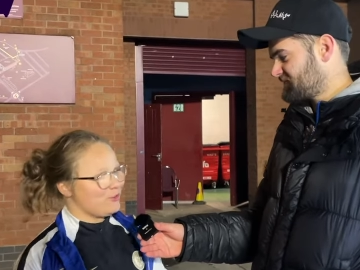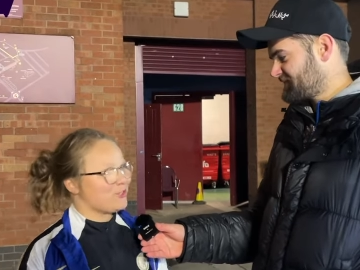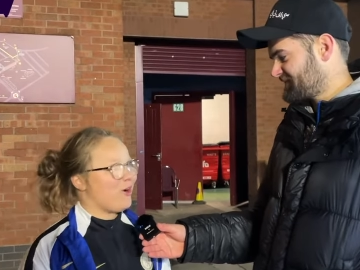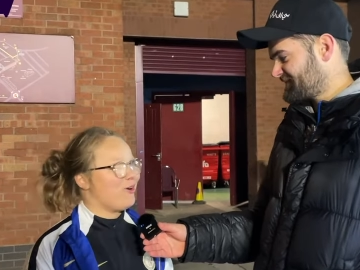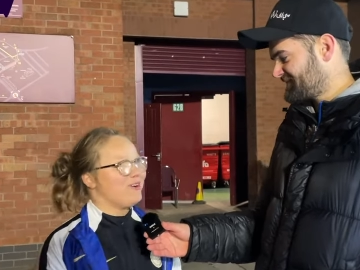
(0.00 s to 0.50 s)

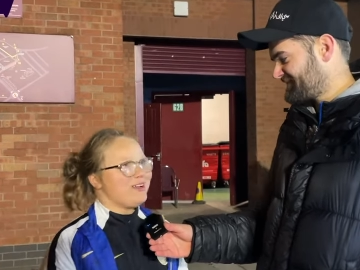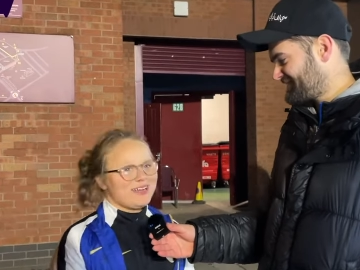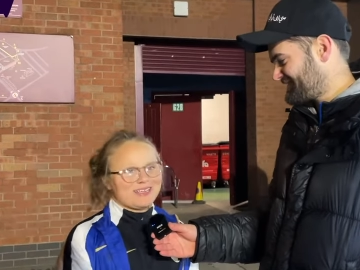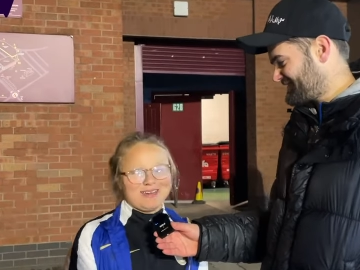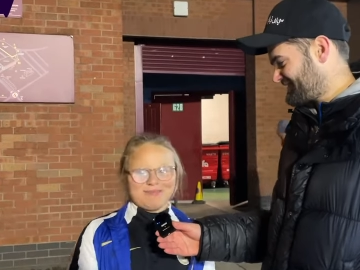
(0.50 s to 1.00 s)
Speaker 1: So
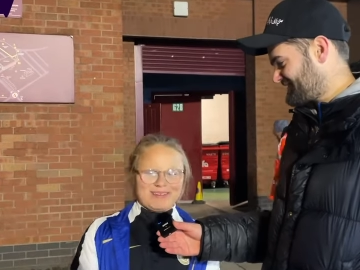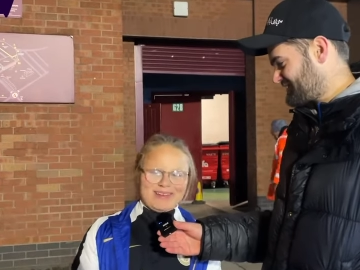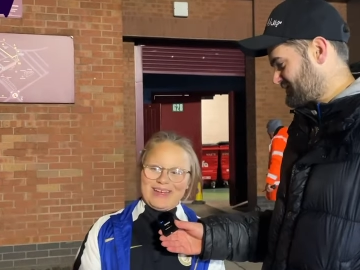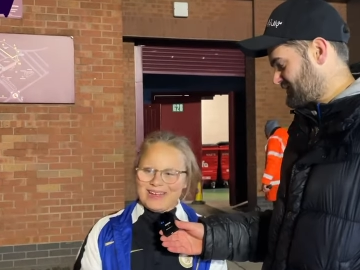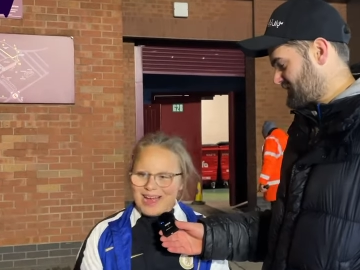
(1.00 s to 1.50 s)
get
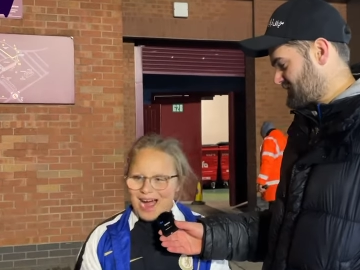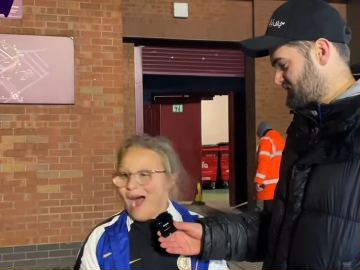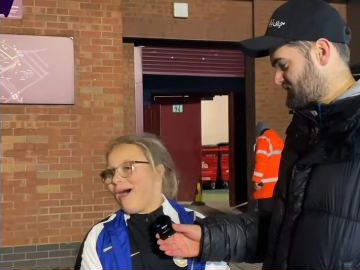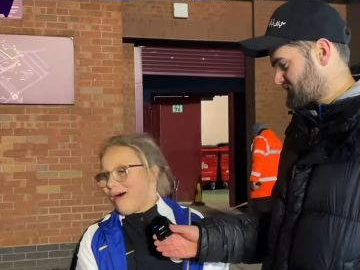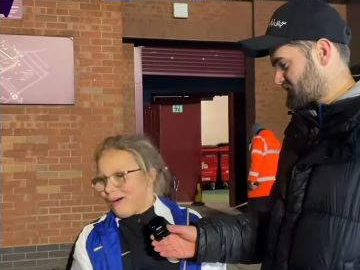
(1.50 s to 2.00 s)
get
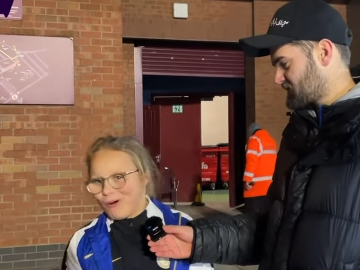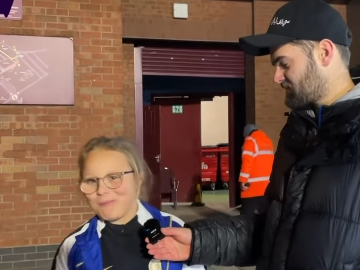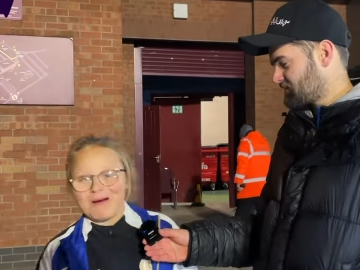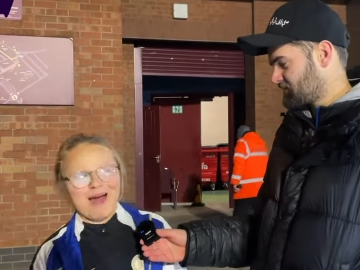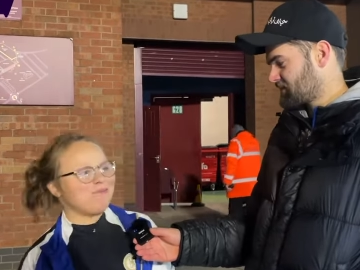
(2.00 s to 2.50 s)
I'm, I'm
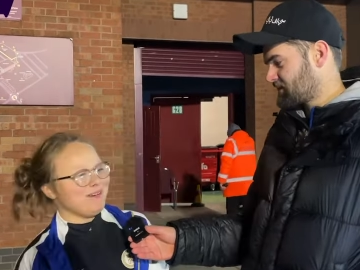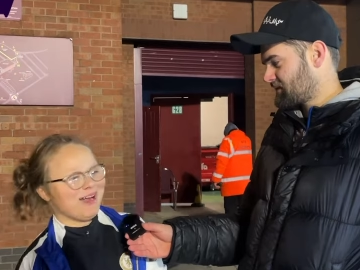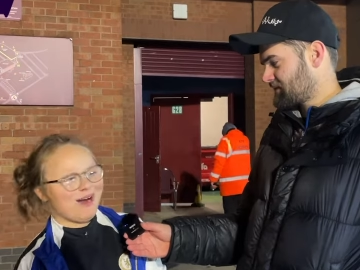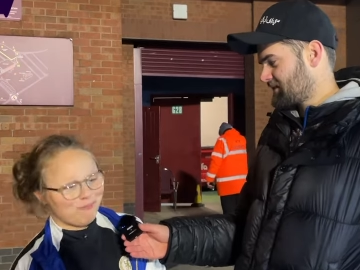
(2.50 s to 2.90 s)
proper happy now.